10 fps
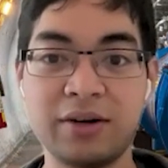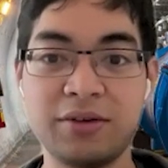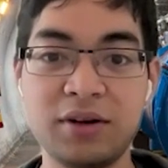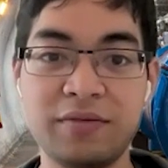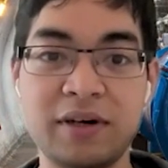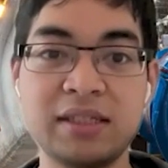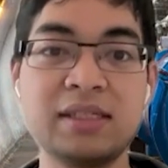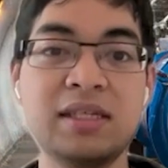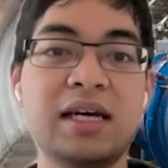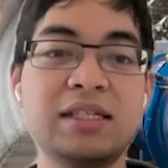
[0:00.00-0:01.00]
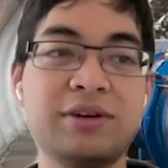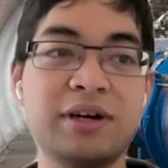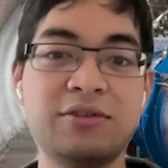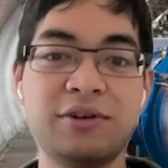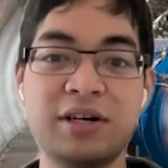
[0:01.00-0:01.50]
universe and
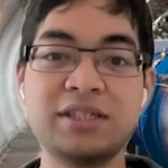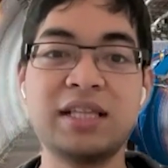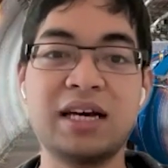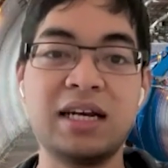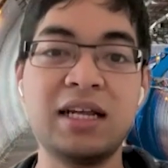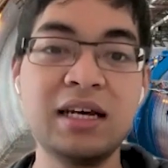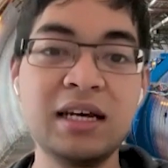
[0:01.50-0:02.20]
try to understand